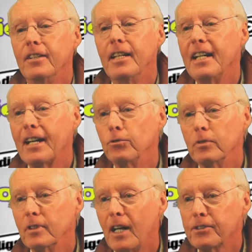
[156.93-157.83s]
they had not
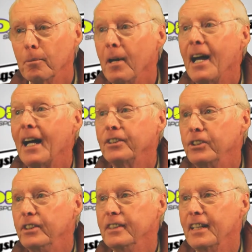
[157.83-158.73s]
lost a
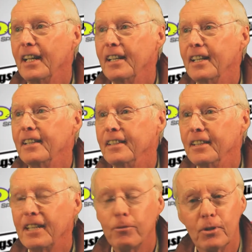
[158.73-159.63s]
match and
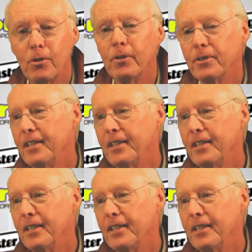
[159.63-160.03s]
uh, they were going.